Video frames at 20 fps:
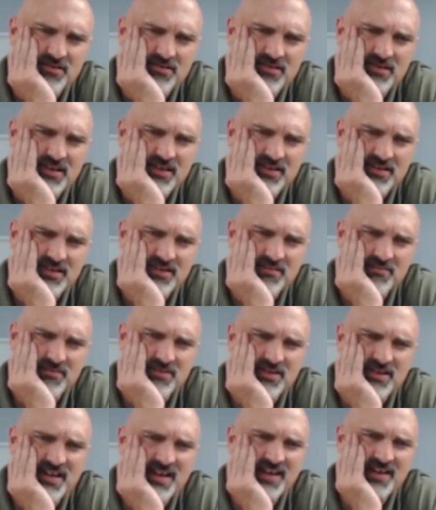I thought
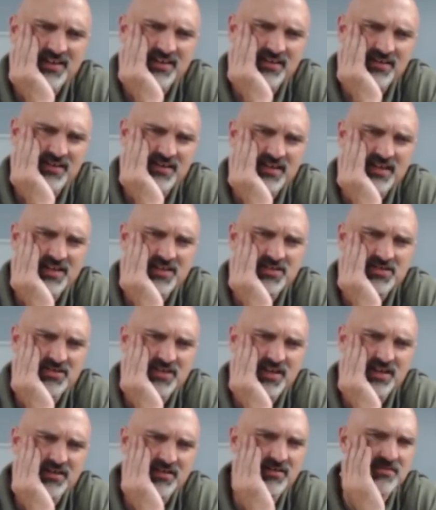we had a
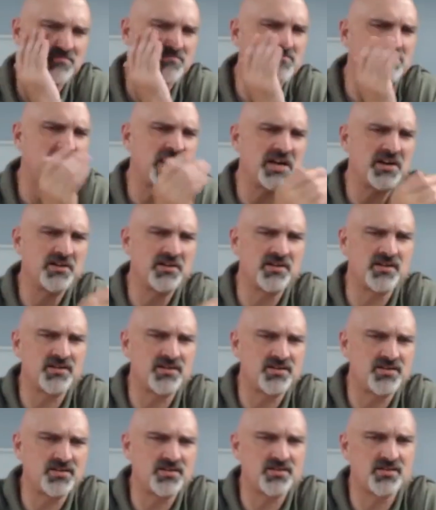contract called
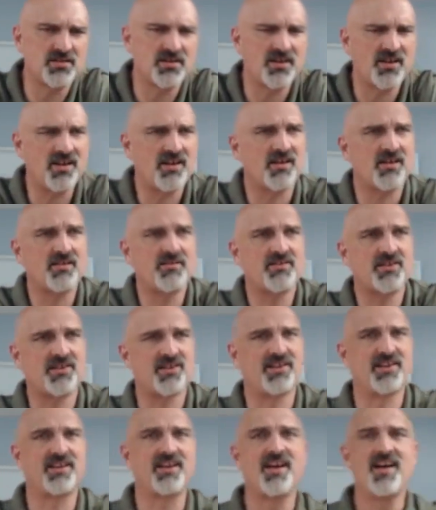marriage.
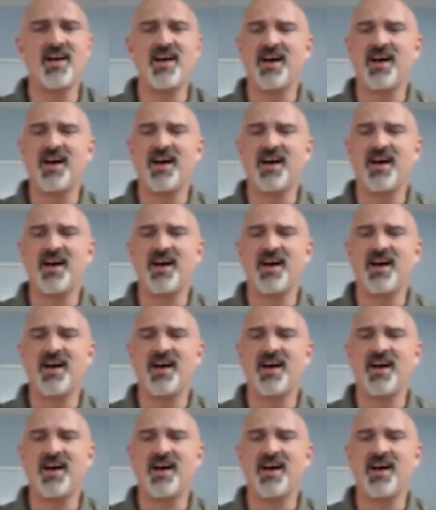Okay.